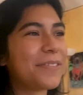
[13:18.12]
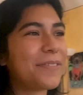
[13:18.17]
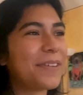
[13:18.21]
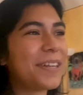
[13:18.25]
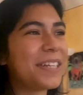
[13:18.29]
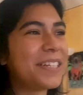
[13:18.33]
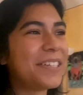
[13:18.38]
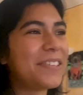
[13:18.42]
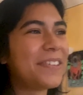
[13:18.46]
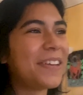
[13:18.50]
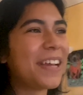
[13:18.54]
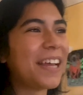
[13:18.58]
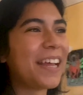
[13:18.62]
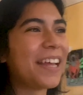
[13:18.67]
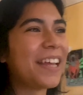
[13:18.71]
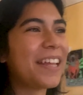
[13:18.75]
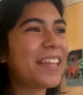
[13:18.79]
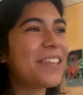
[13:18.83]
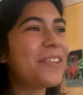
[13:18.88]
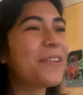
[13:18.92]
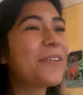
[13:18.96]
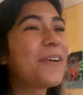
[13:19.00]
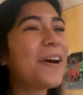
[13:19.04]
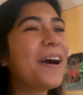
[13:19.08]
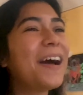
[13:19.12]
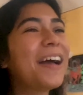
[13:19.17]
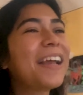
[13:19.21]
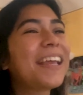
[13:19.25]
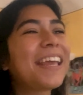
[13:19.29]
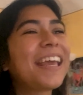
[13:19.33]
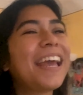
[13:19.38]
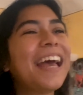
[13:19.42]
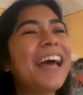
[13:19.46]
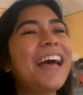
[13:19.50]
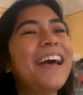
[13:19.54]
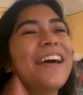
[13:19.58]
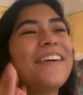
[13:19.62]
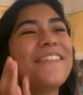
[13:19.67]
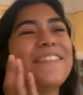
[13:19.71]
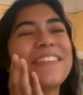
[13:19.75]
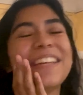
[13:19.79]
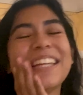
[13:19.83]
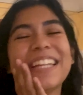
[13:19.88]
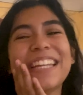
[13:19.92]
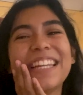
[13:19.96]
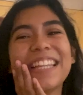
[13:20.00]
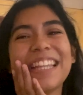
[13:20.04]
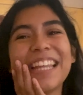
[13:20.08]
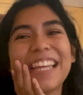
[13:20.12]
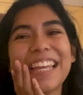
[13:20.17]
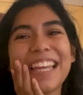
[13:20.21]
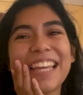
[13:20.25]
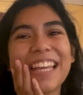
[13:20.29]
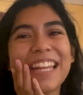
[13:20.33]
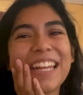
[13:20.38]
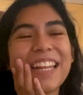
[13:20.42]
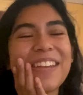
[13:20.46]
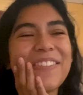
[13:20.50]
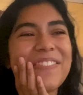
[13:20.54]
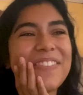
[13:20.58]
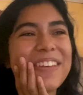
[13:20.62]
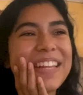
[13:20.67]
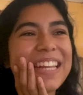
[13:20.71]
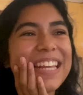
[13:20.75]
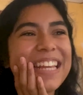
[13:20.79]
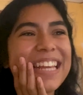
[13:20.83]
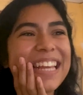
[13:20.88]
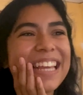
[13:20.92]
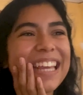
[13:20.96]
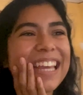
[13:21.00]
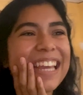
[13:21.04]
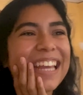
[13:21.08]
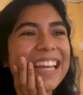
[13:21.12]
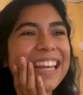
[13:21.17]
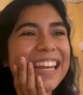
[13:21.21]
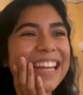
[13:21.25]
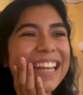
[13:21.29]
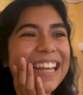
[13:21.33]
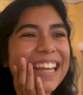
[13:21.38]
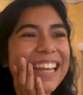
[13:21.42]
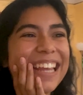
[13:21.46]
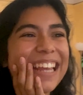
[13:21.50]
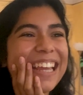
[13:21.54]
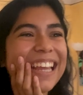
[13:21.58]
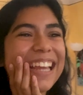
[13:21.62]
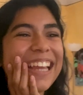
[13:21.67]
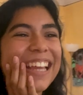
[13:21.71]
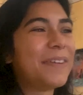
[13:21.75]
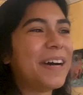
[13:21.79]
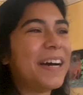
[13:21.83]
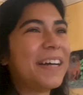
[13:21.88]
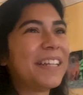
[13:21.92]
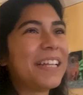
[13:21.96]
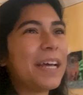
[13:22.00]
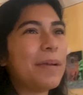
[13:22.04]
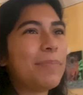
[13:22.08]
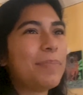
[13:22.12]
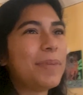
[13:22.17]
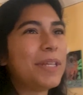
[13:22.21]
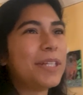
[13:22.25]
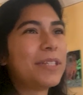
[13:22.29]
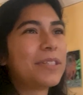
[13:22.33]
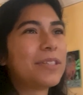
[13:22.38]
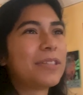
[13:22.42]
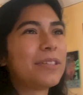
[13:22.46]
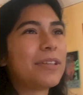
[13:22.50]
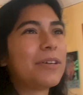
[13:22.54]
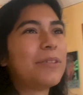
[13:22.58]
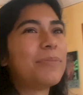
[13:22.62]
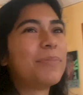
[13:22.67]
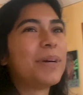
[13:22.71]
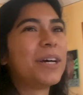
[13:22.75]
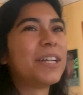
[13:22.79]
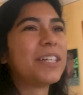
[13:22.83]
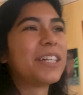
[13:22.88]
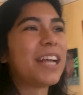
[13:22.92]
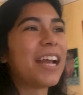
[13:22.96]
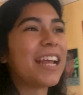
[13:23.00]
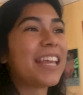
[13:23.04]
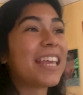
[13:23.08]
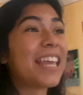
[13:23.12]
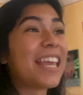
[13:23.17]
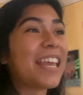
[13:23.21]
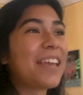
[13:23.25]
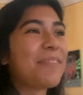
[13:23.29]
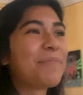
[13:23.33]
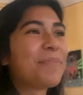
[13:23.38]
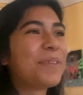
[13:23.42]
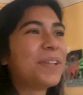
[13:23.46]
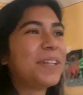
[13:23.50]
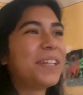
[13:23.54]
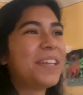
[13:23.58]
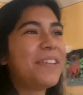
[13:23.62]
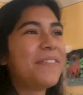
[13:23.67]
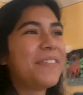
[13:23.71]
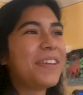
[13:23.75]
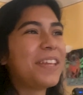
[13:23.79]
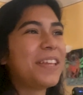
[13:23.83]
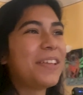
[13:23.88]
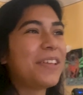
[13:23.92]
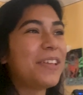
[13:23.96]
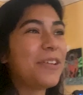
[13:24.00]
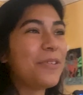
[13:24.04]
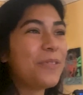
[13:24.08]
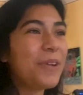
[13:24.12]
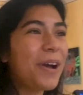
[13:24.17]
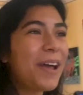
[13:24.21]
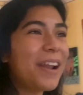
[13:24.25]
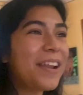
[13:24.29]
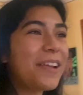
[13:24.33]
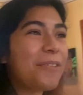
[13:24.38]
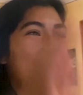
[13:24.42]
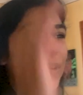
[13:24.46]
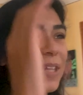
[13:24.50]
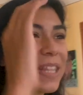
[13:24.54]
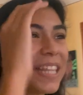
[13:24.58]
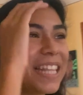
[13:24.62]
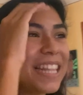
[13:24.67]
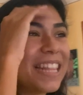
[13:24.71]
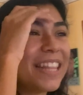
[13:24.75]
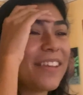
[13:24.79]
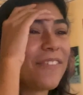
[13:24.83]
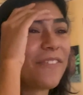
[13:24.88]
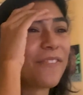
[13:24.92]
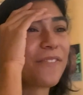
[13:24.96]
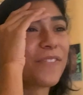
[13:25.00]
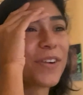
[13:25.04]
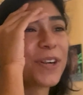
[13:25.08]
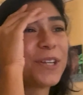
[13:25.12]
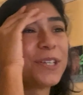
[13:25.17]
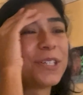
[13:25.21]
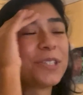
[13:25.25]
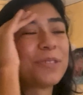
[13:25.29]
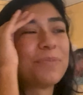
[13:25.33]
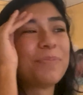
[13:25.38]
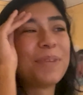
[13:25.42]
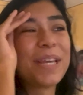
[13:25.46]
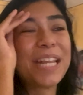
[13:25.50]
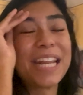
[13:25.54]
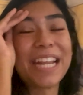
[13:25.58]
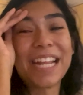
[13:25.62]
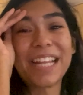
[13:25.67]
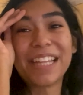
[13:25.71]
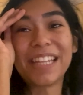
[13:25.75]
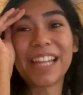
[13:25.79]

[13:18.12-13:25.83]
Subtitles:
What'd you get? You got Kevin, the itty bitty kitty. Wow, that means so much. I can't believe it. You got it within the first minute.